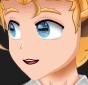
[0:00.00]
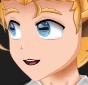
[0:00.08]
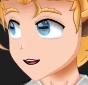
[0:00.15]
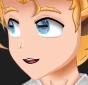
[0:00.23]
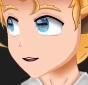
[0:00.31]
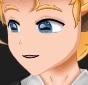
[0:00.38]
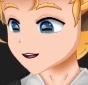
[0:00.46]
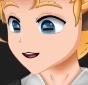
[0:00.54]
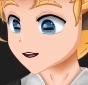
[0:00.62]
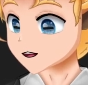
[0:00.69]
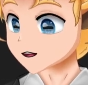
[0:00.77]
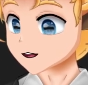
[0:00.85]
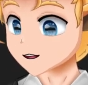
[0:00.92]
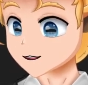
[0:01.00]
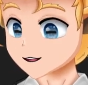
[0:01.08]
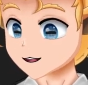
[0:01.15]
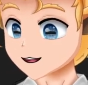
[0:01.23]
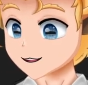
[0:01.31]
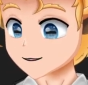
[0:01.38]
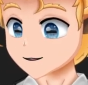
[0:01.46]
So now when we
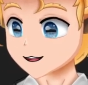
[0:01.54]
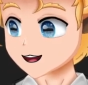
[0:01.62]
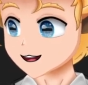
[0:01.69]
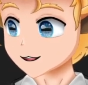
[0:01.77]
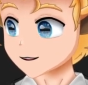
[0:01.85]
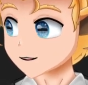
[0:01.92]
save that,